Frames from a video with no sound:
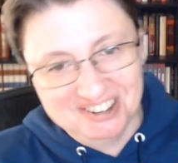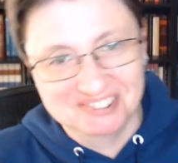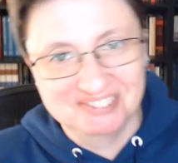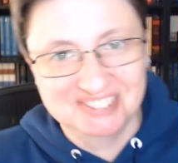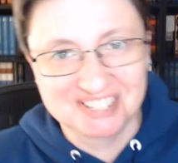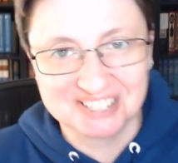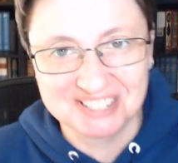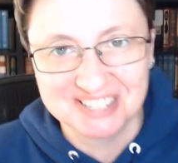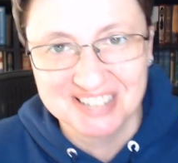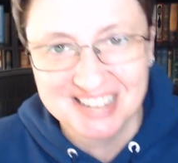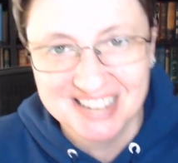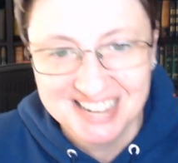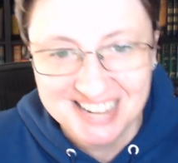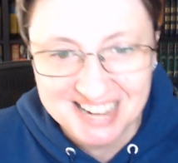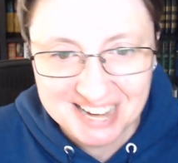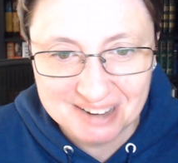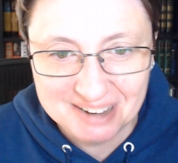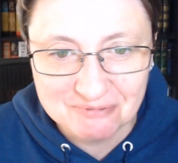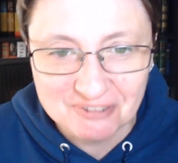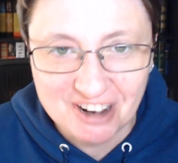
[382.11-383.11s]
just,
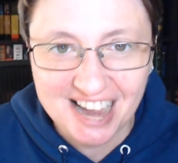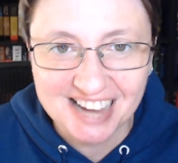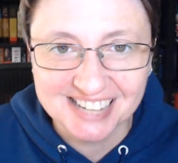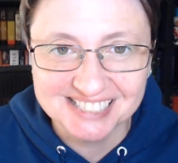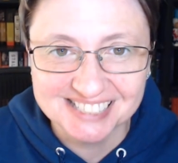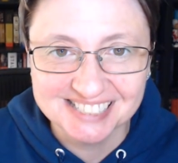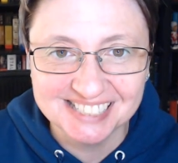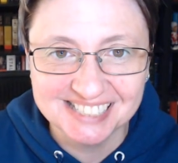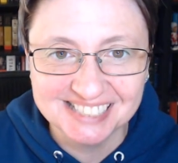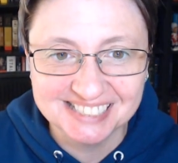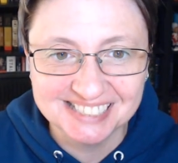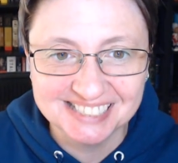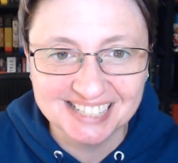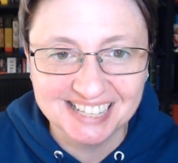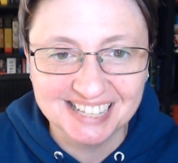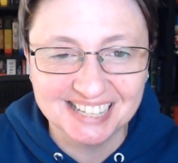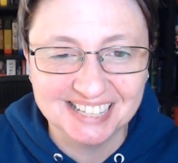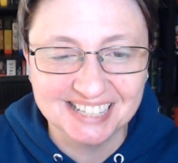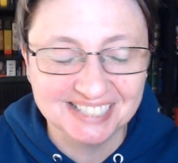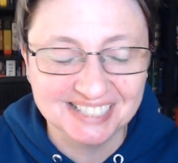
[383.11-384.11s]
I'm waxing,
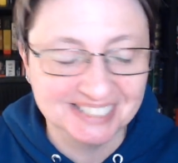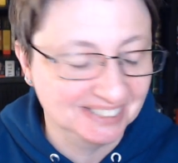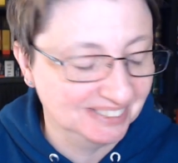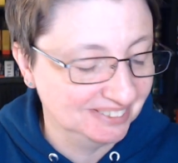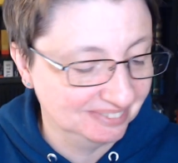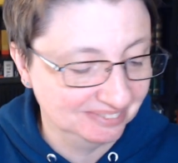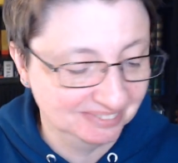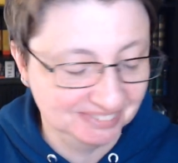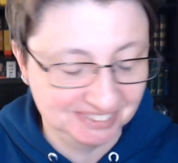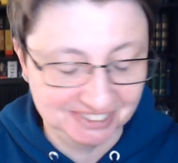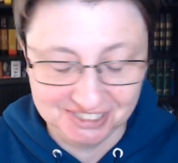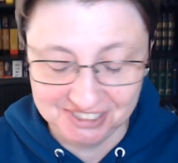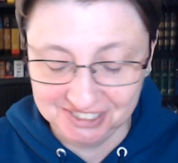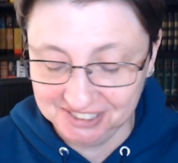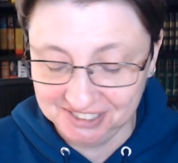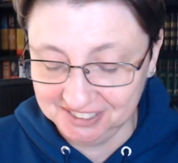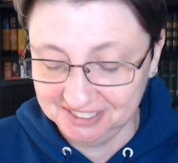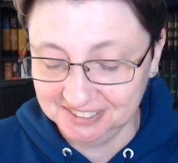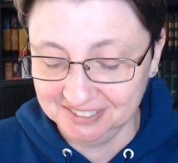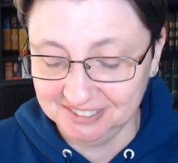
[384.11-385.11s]
uh,
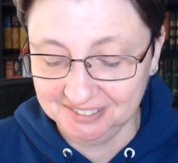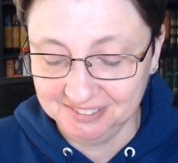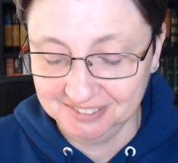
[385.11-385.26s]
just,